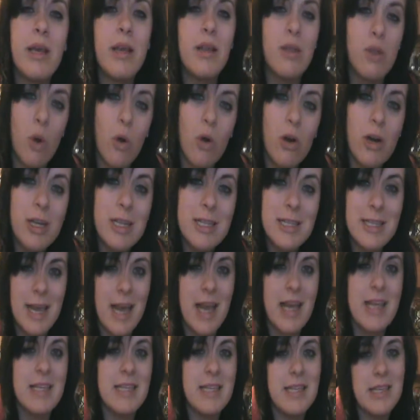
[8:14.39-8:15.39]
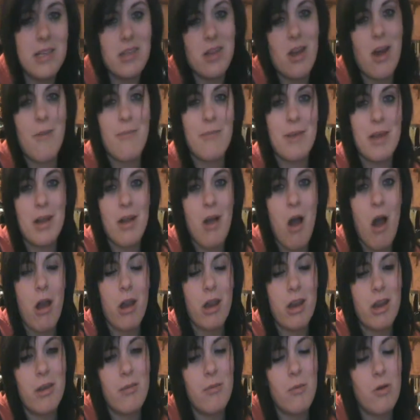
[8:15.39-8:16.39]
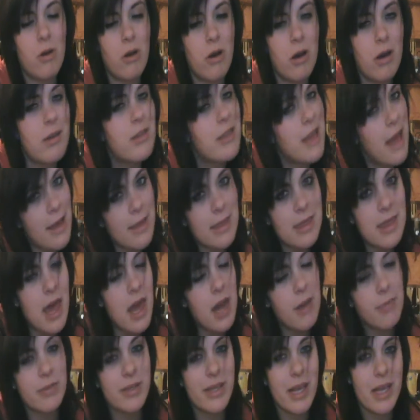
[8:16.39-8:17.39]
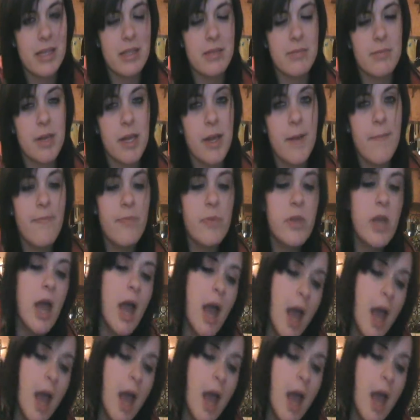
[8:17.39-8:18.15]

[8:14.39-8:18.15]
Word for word: Lauren Zeissy's not being on anymore. That that upsets me,